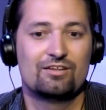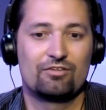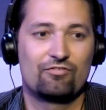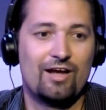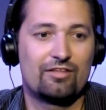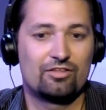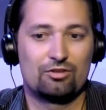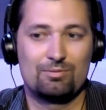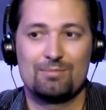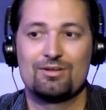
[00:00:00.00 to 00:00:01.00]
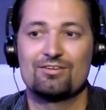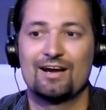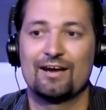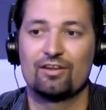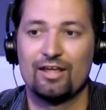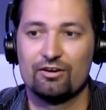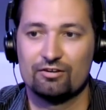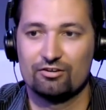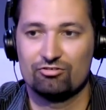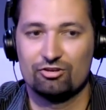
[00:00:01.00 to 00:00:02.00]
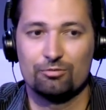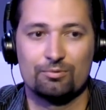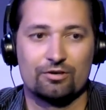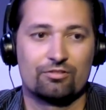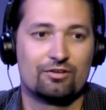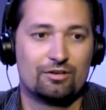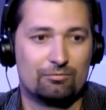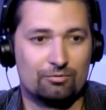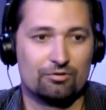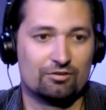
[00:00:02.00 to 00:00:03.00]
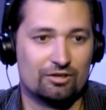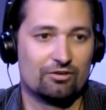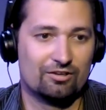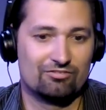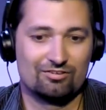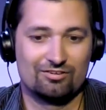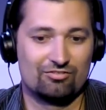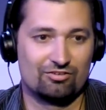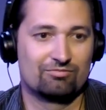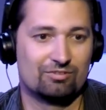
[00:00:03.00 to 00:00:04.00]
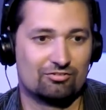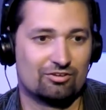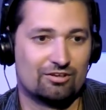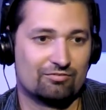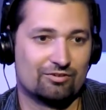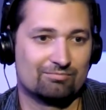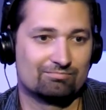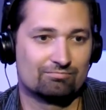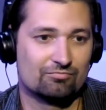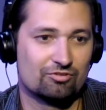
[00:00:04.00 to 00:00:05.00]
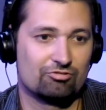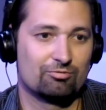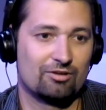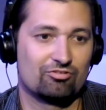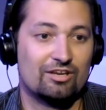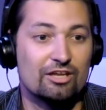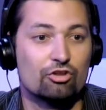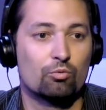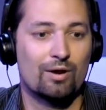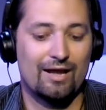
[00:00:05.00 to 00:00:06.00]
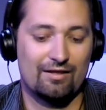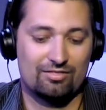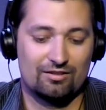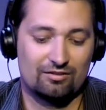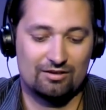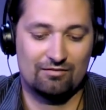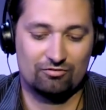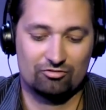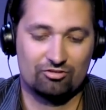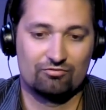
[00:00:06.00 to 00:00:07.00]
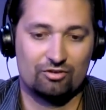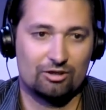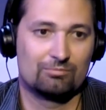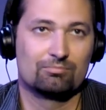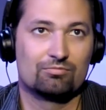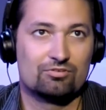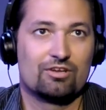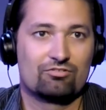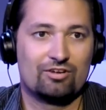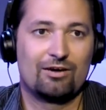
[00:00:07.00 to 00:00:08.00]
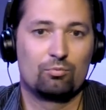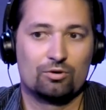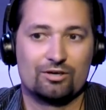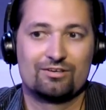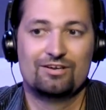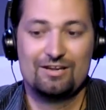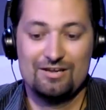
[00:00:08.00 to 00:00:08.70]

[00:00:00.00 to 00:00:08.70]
The fact that the baby died later in a stillbirth would you know is a, is a is a different situation. Either way, I think the definition of harm does not work